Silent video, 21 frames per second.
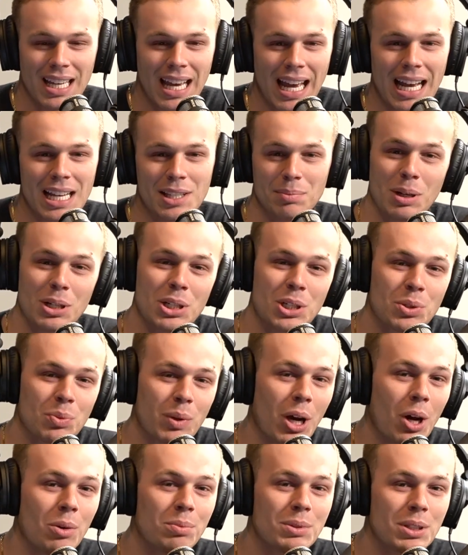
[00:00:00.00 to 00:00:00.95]
As much as we
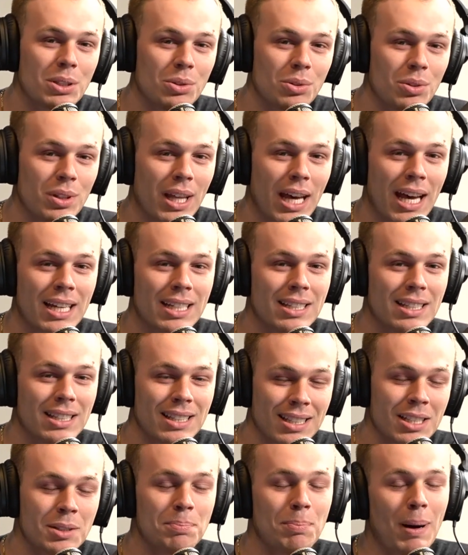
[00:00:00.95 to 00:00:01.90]
hope to do that,
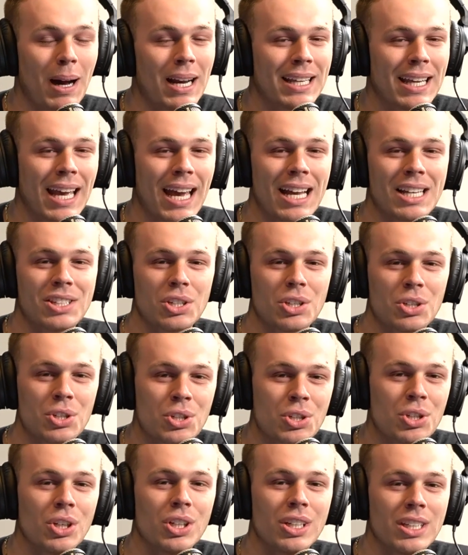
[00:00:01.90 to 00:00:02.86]
this podcast
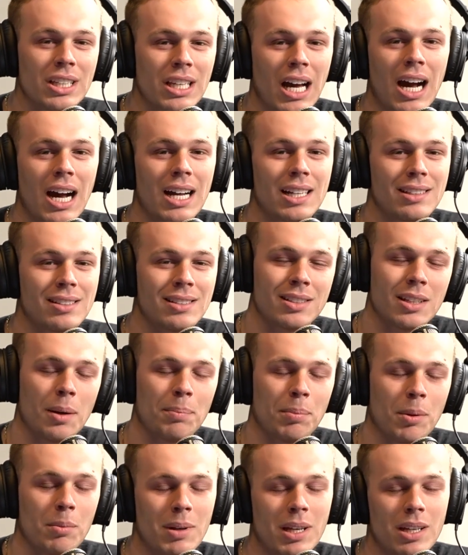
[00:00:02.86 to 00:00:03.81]
should not
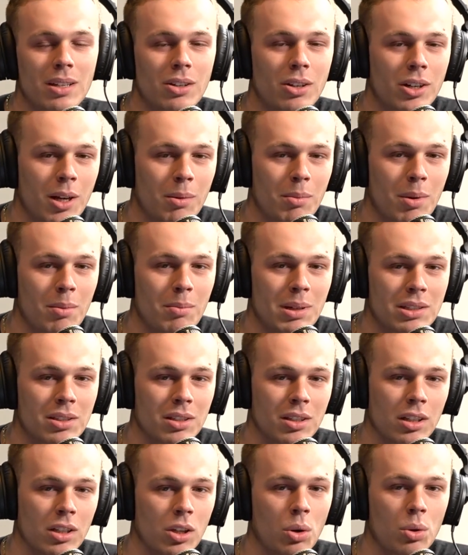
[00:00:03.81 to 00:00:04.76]
supplement your commitment to
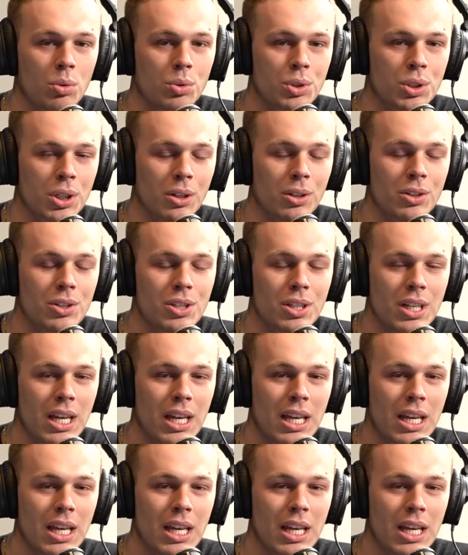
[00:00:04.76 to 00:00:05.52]
the local church.